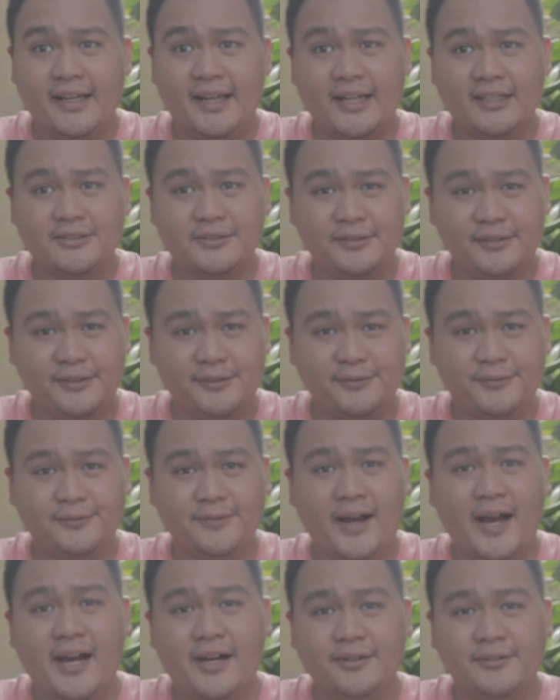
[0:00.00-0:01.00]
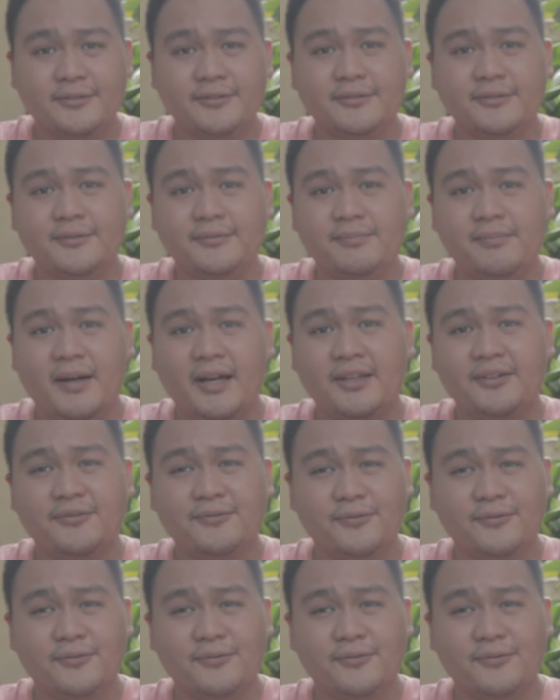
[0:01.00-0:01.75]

actually found my